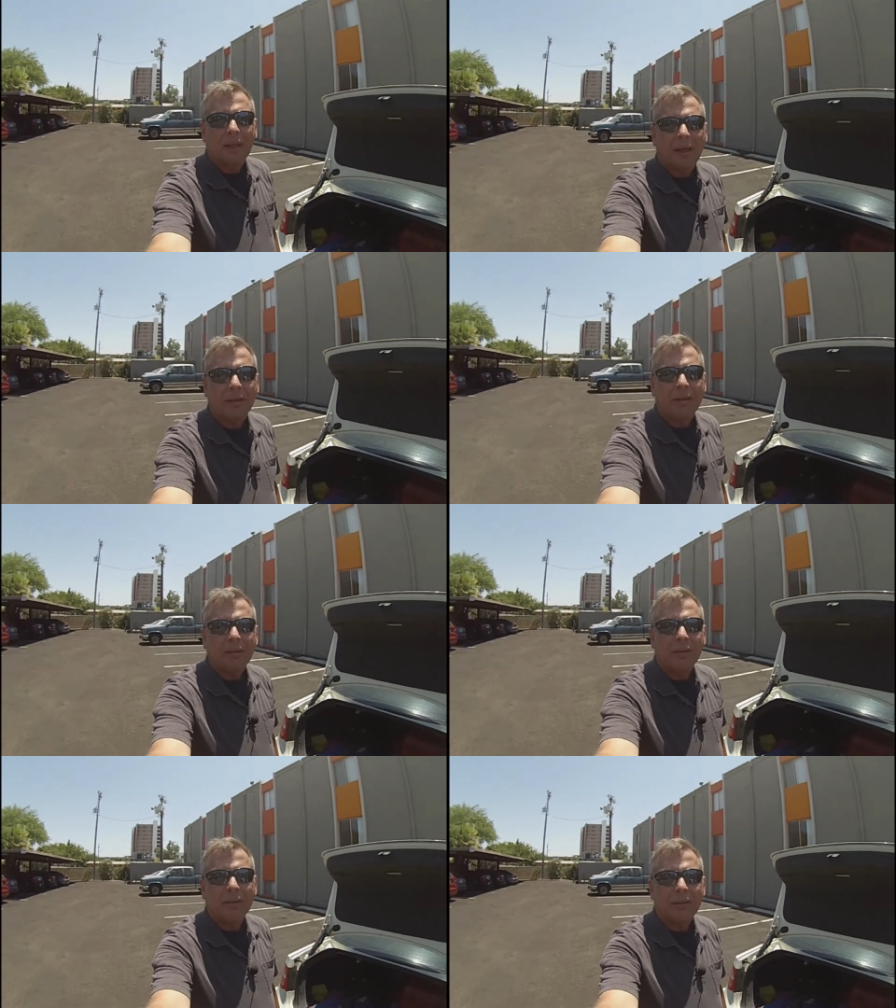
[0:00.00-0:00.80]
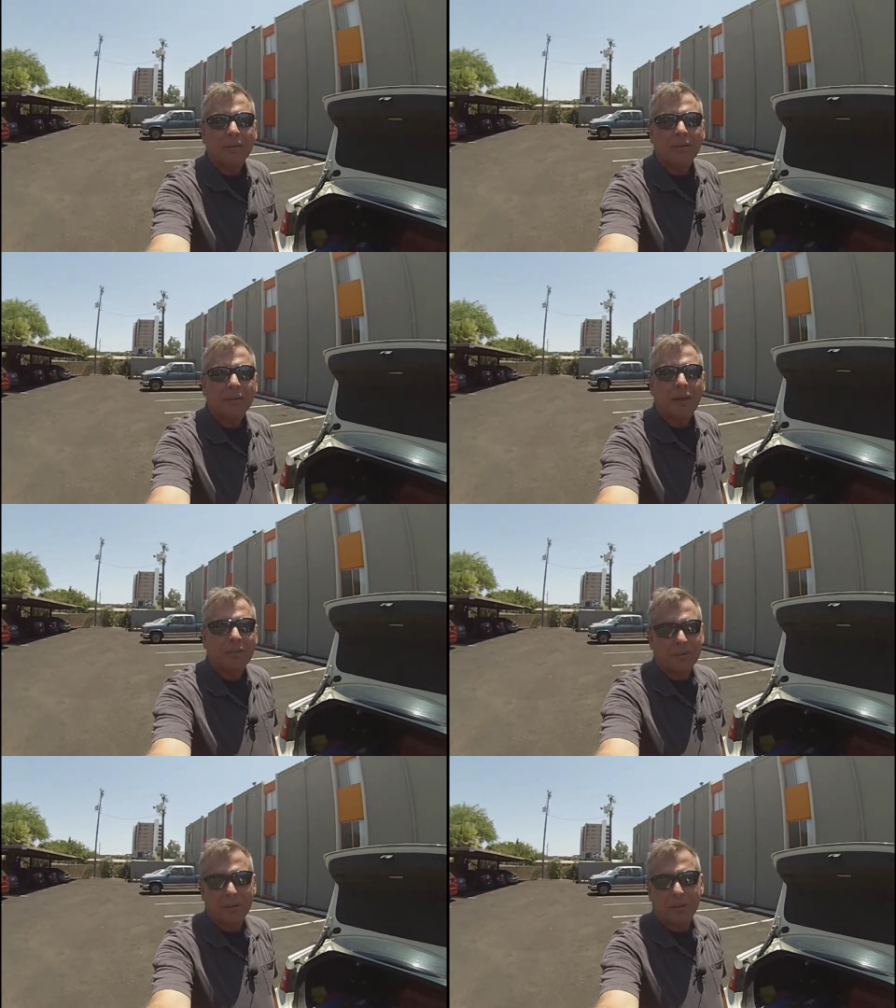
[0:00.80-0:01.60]
out here on,
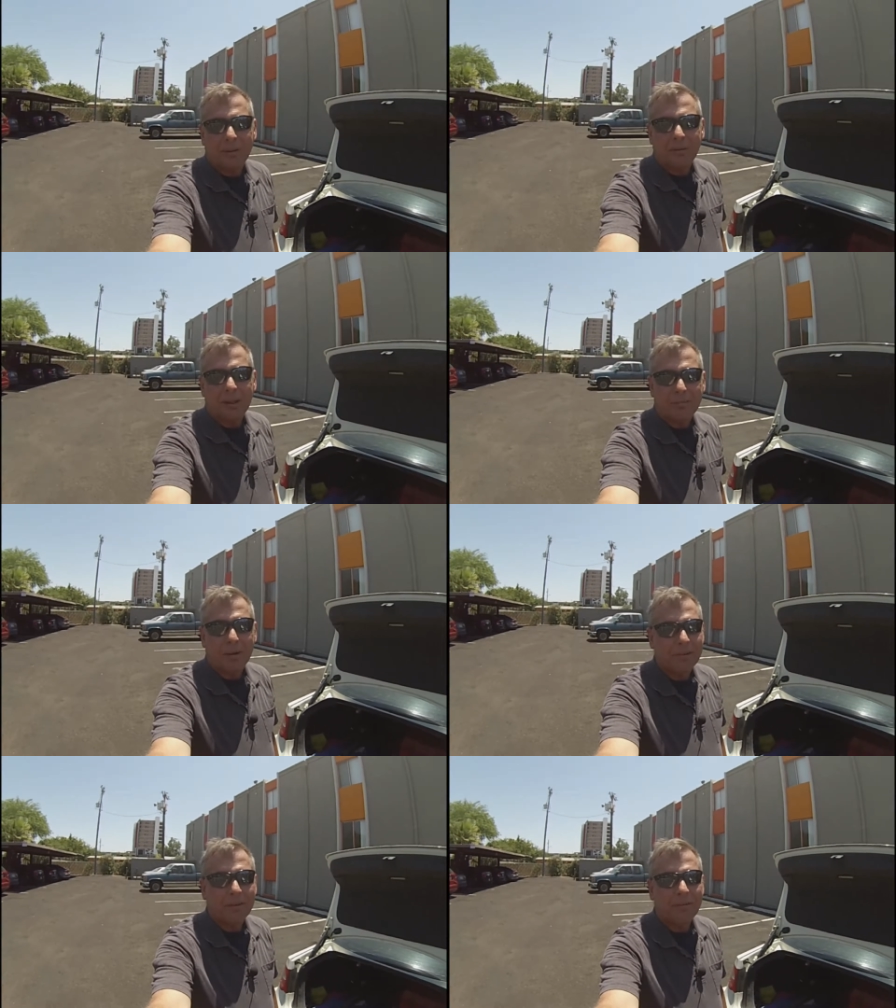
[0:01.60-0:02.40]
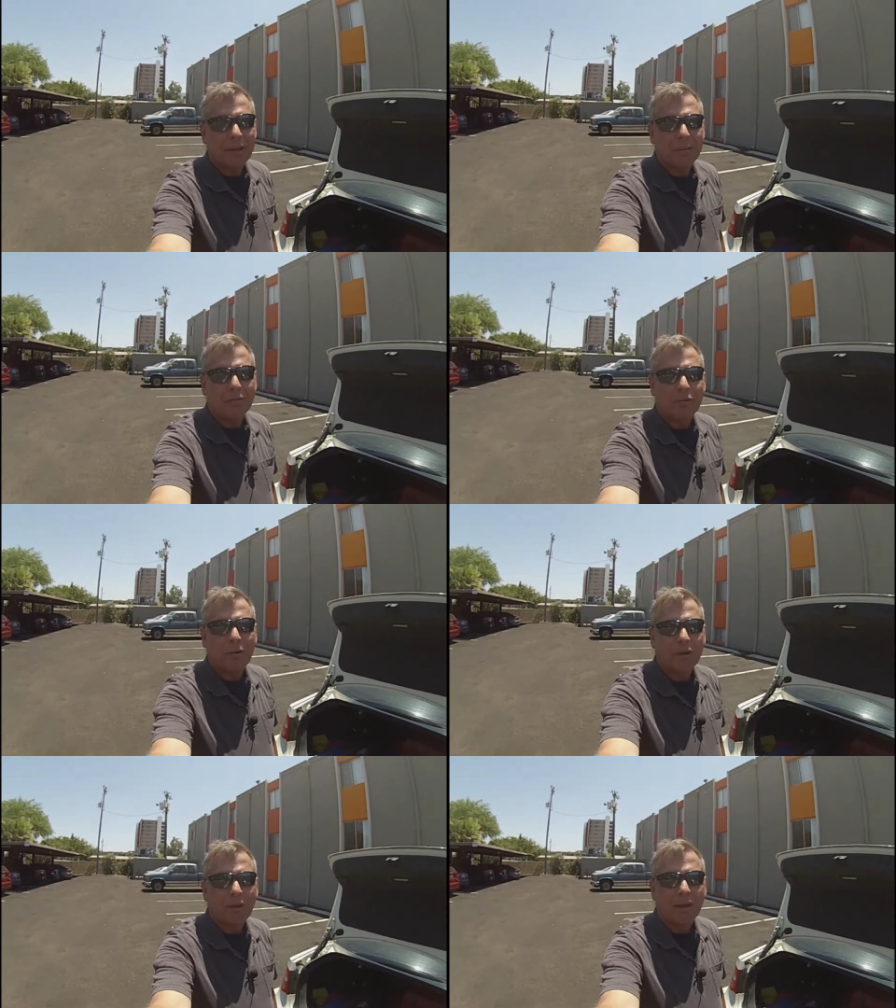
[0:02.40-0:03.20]
obviously, as much as I've said it
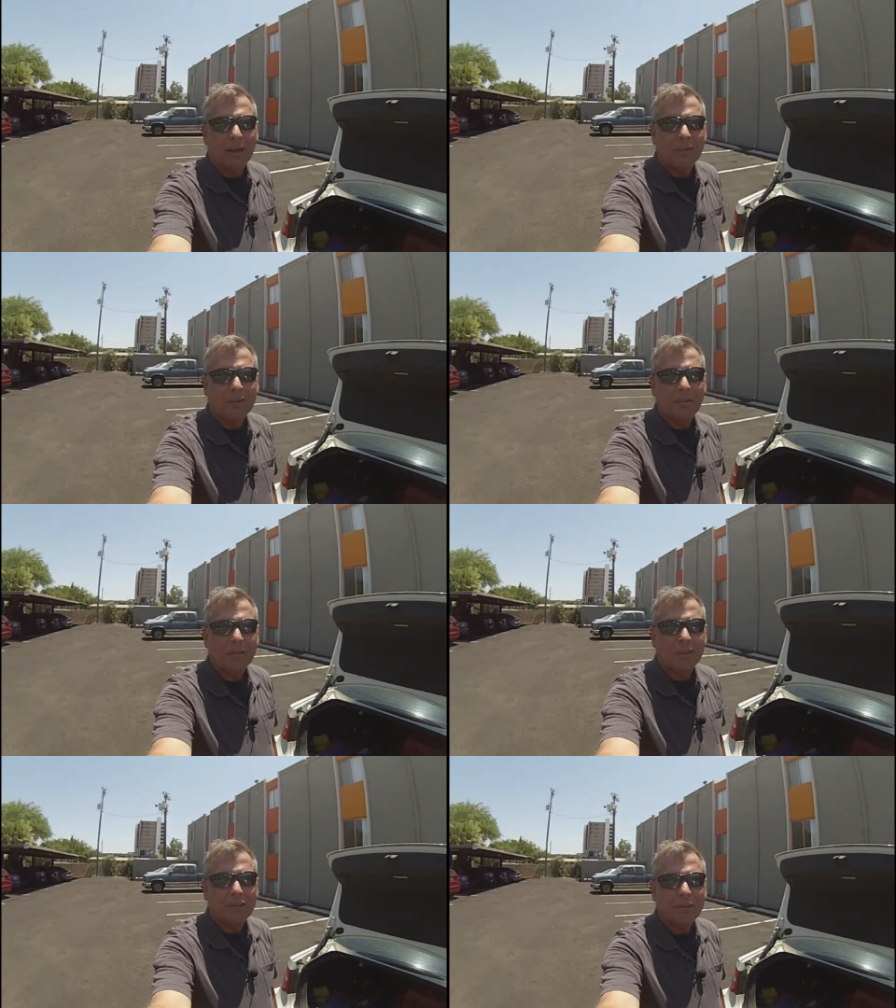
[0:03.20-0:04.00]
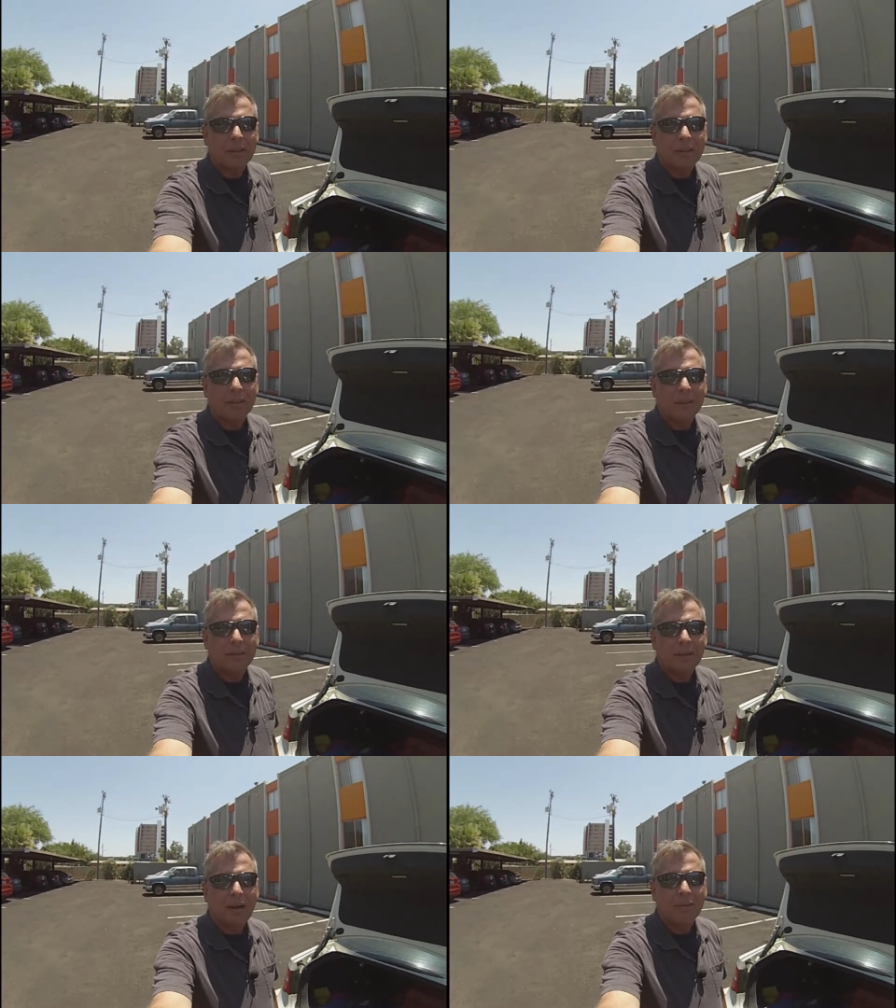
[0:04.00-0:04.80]
before, on 17th Street
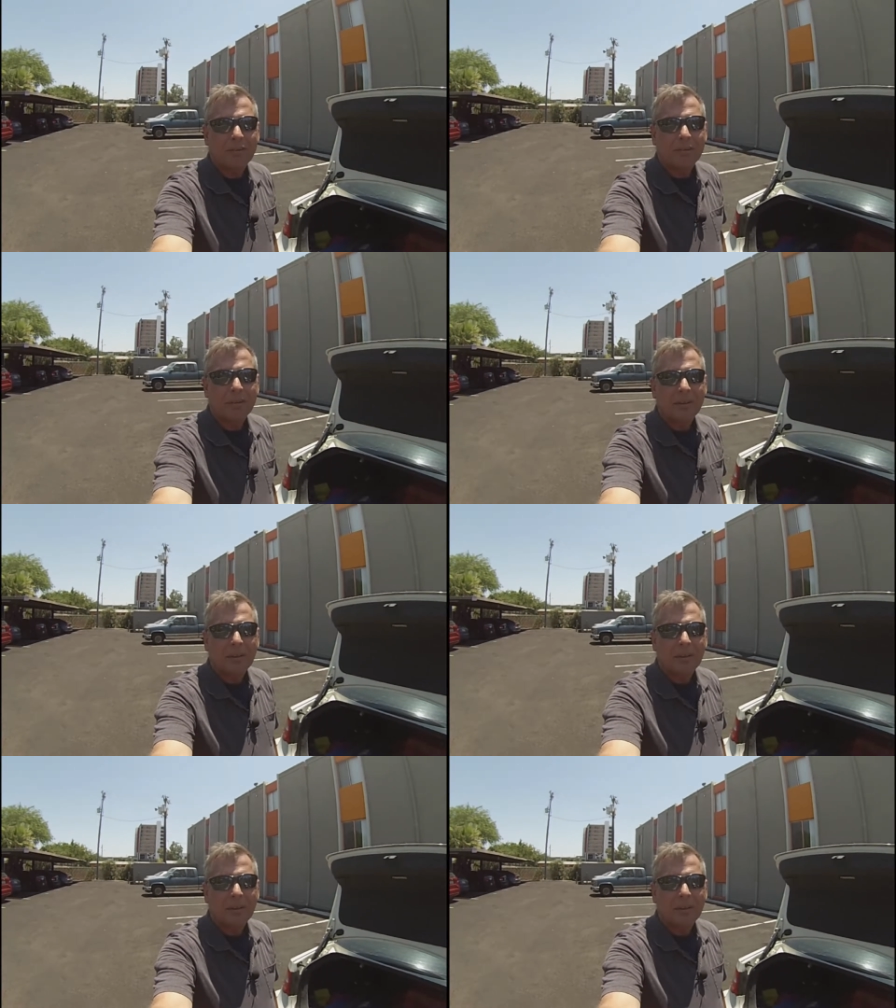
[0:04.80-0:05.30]
and Thomas,